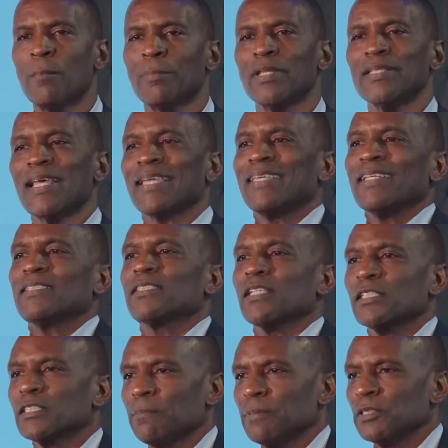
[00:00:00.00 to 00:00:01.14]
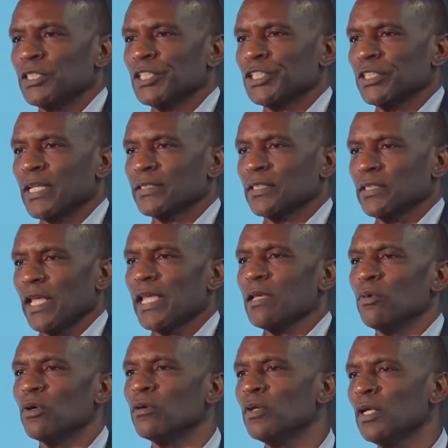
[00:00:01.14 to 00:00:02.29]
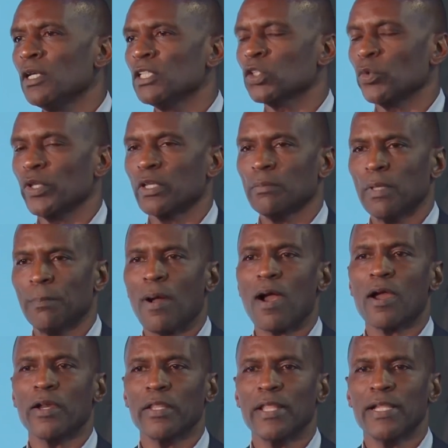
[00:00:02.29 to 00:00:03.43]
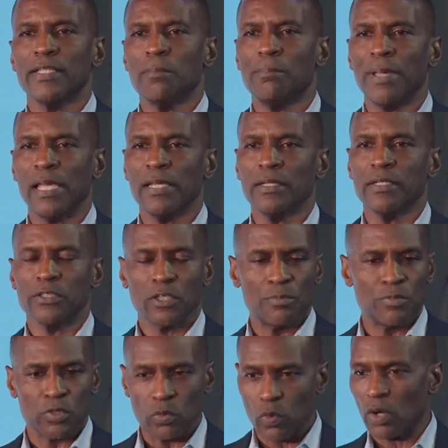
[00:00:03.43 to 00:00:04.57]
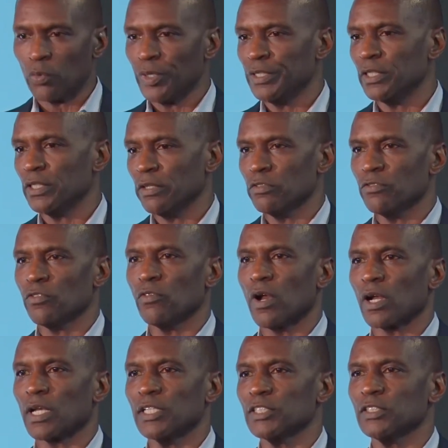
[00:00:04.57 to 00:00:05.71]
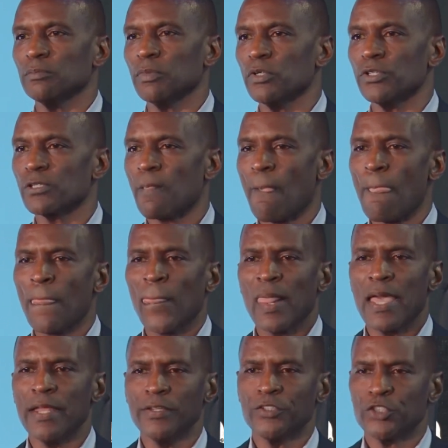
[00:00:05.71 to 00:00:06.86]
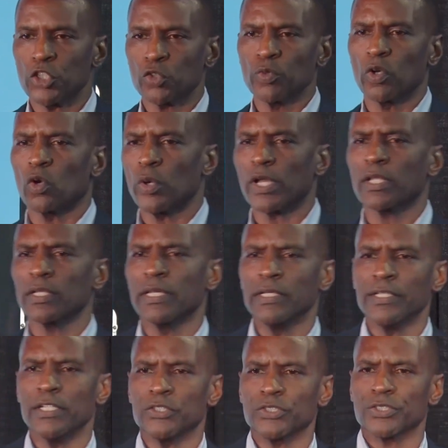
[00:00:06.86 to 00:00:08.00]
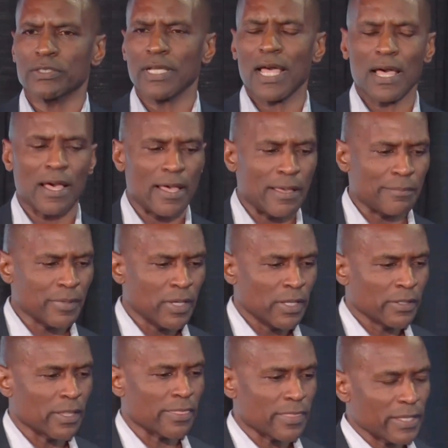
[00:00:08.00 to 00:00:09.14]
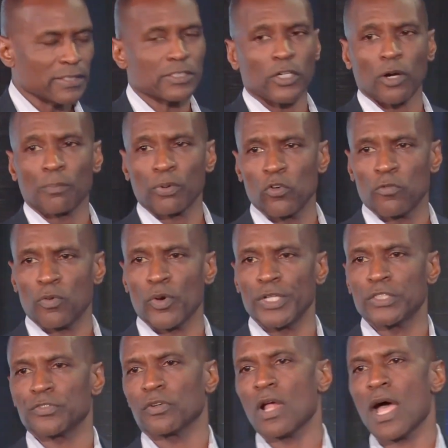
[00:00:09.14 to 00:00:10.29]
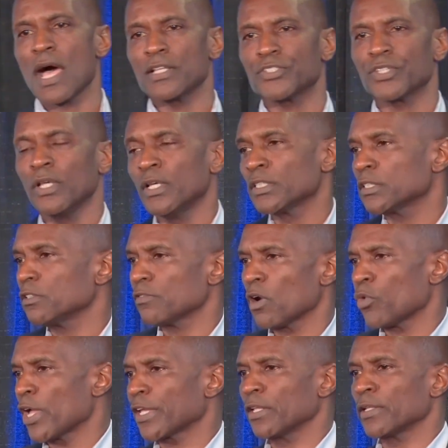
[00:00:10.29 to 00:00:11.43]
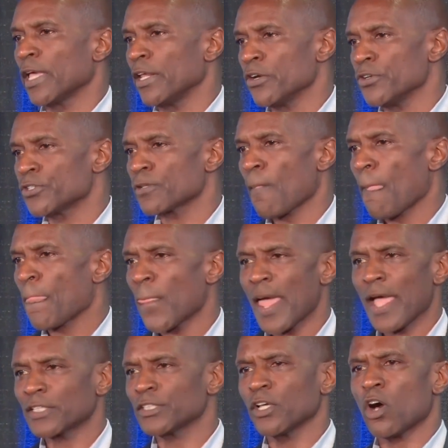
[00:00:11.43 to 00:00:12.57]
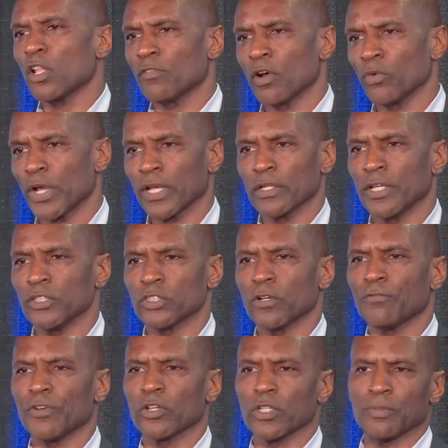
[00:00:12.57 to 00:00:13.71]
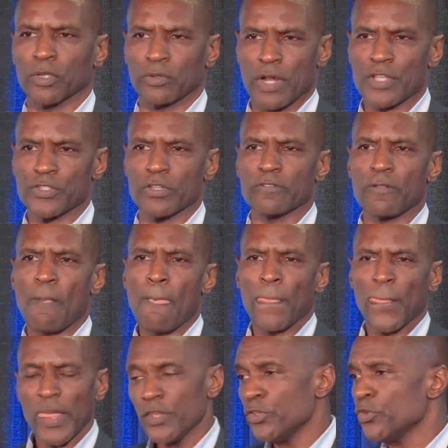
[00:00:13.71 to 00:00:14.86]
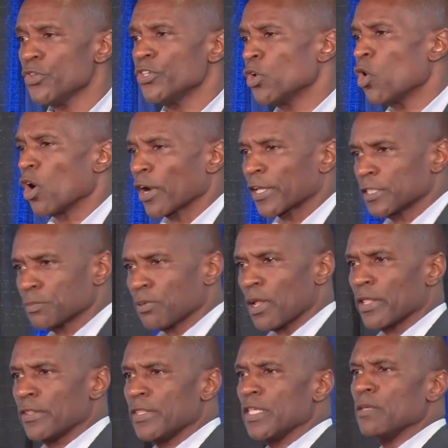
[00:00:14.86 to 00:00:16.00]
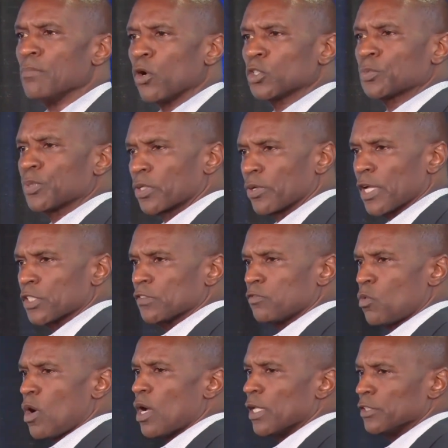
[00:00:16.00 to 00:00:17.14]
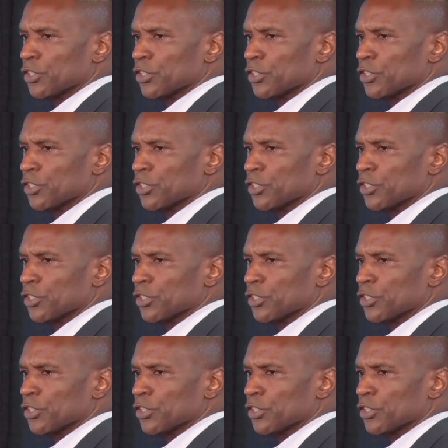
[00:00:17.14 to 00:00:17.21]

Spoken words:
But then that gets us a position at the table so we can be part of that debate in terms of what we deliver for our customers. And just real quickly, in the interest of time, the things that are proof points for us, some of our regulators, actually all of our regulators are fairly progressive. In New York, it's probably the most progressive one.